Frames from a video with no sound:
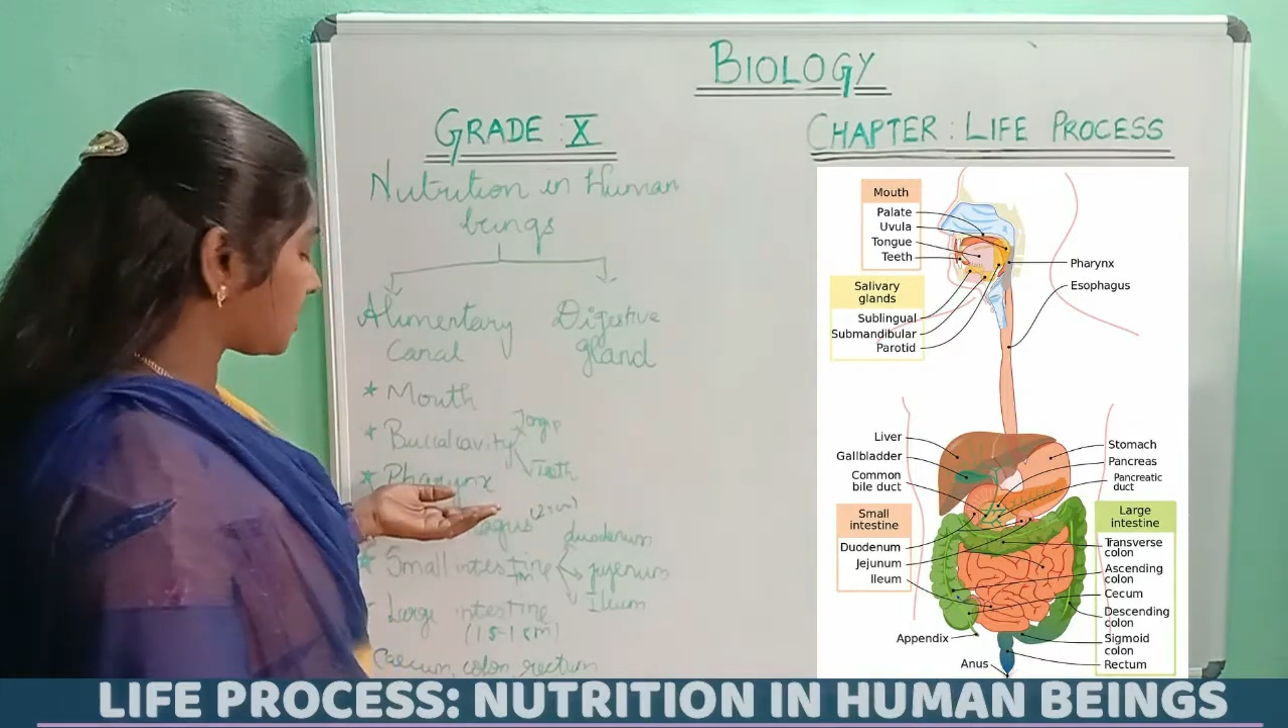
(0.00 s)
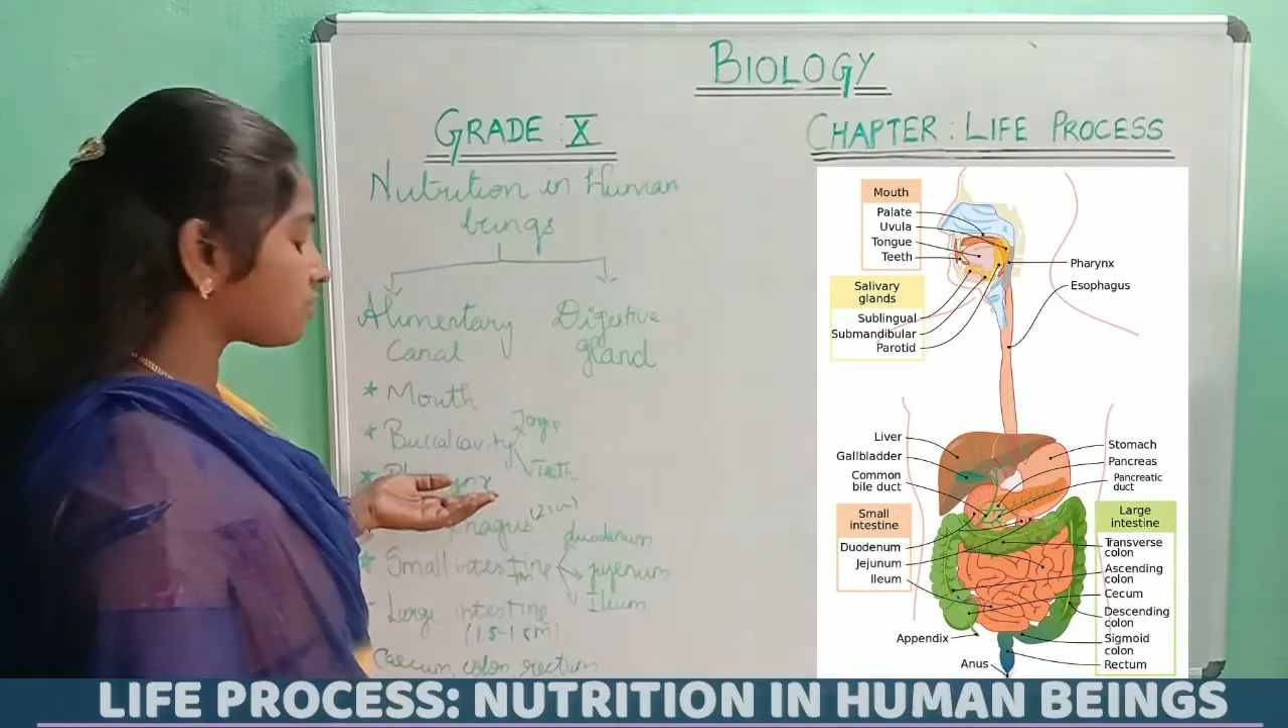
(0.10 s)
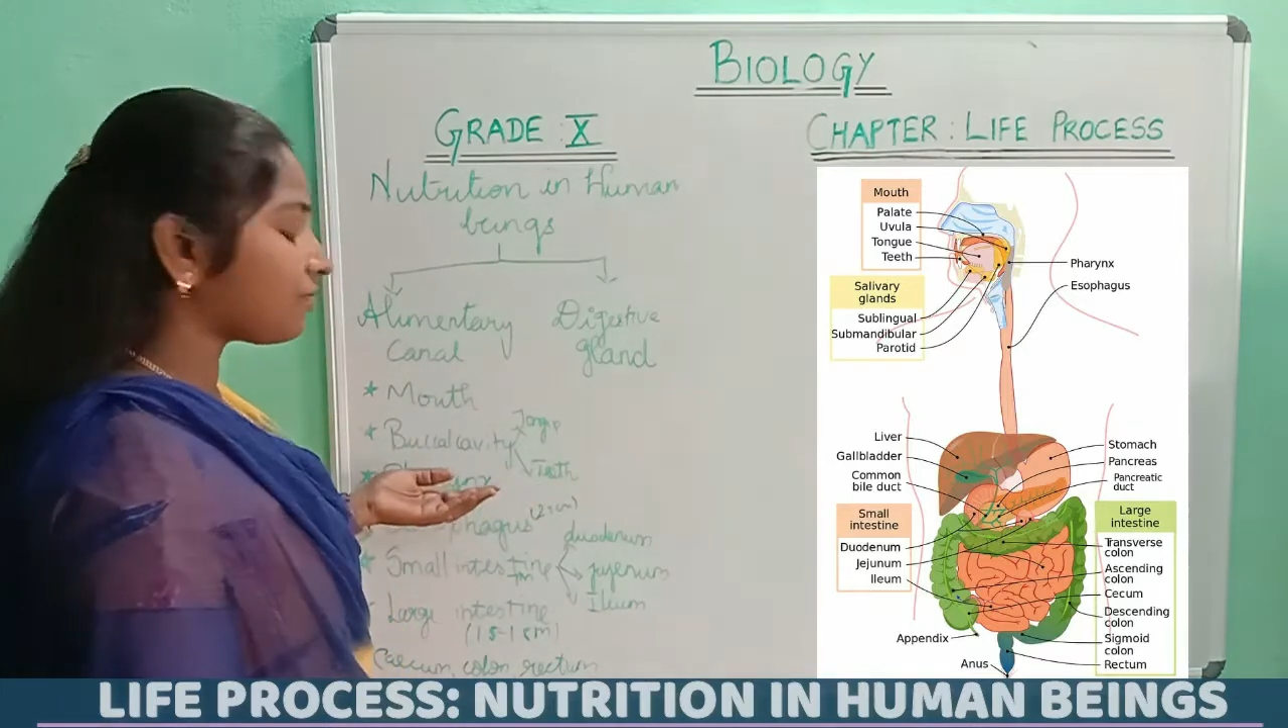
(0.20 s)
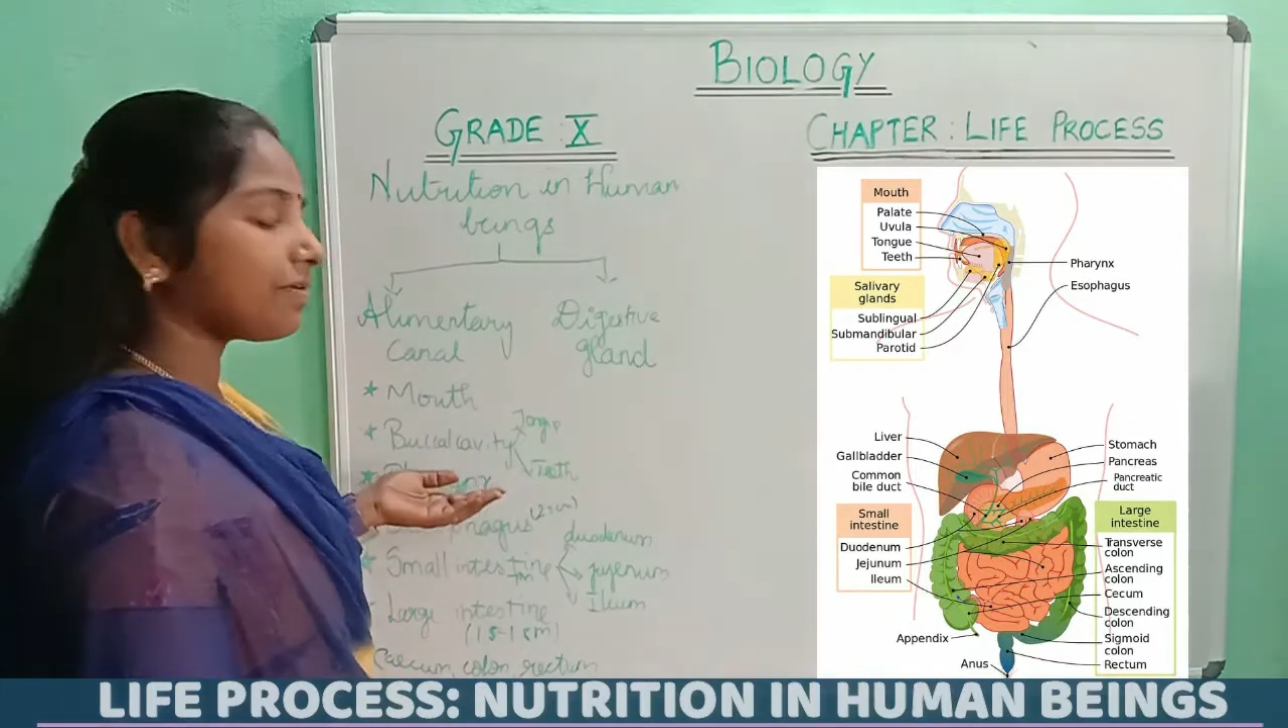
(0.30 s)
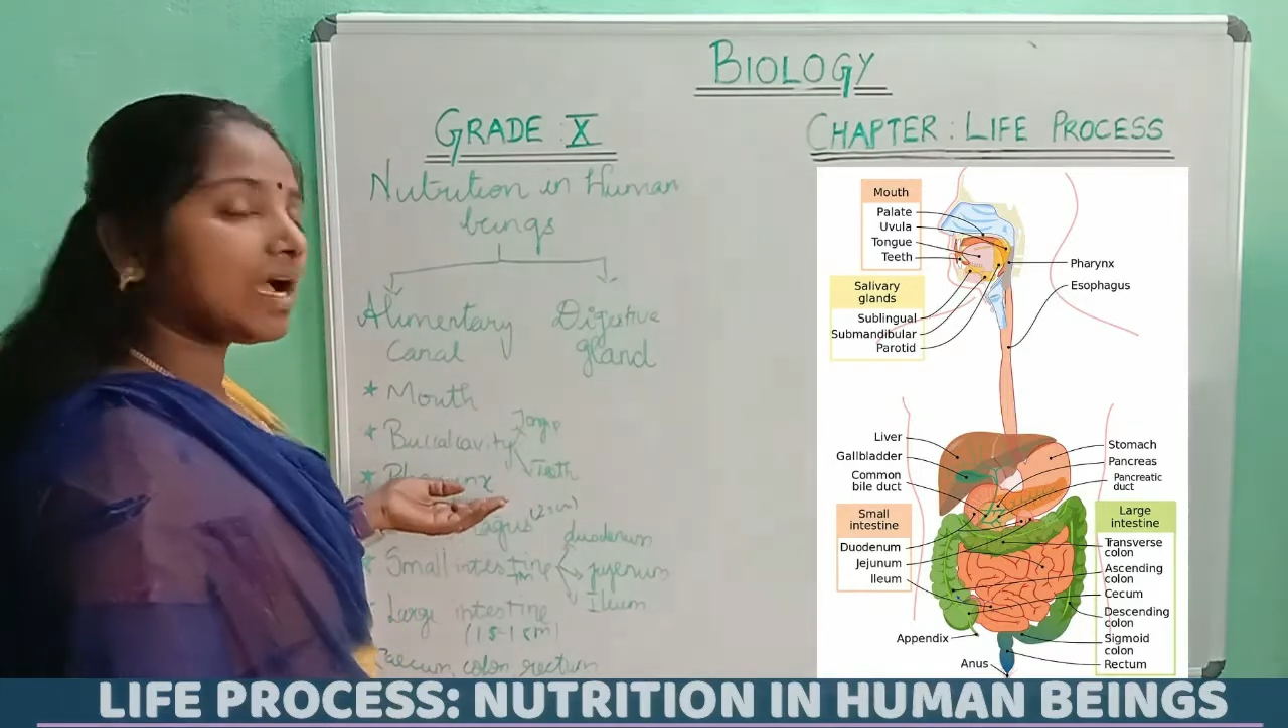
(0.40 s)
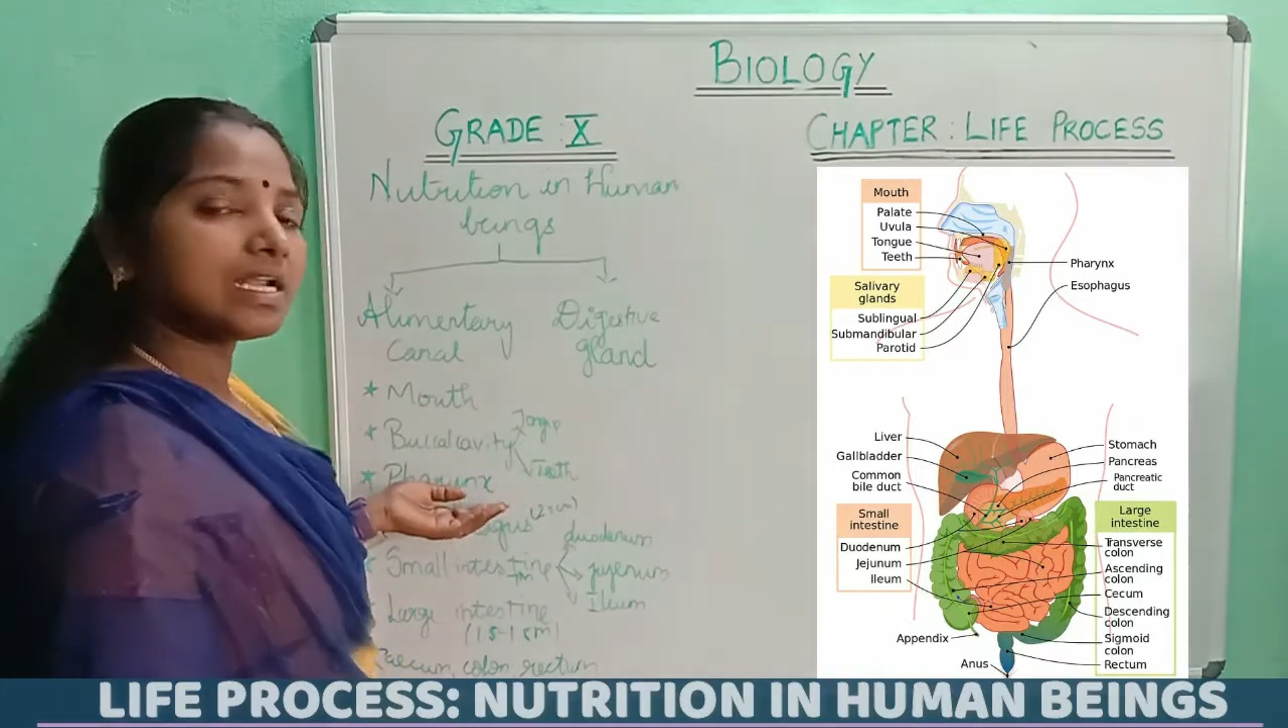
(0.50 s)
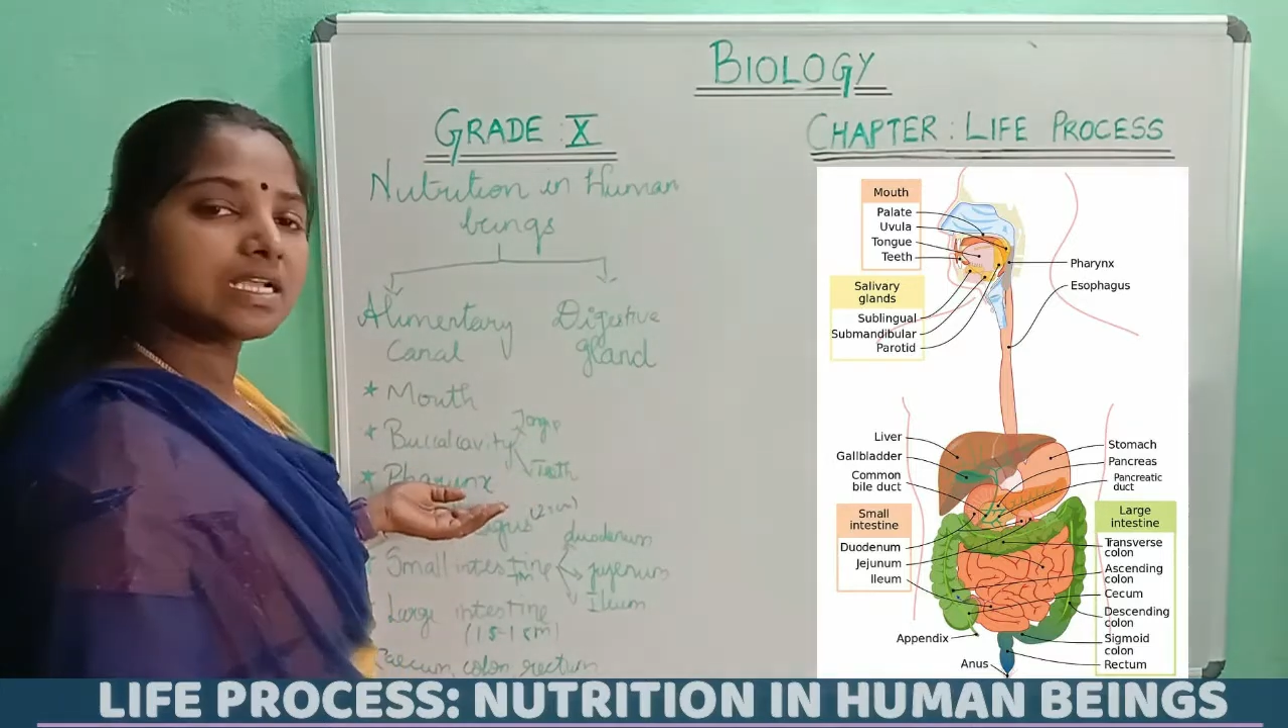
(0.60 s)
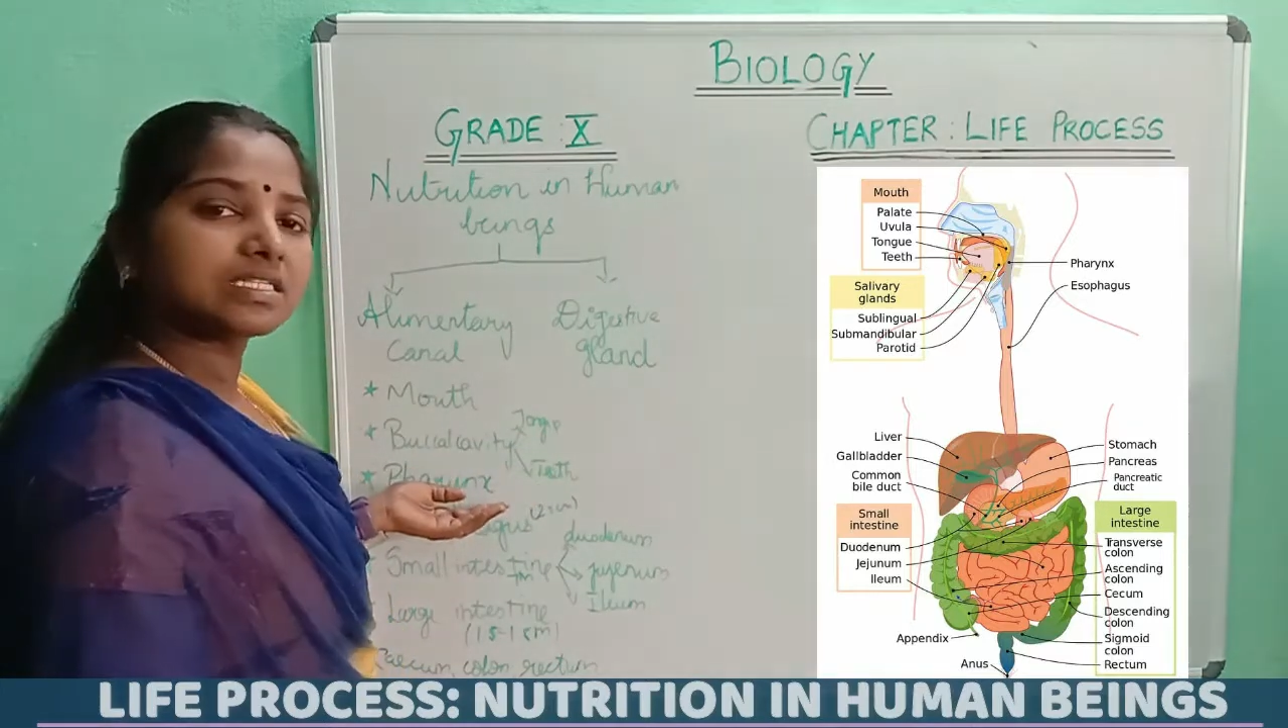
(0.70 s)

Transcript: So pharynx,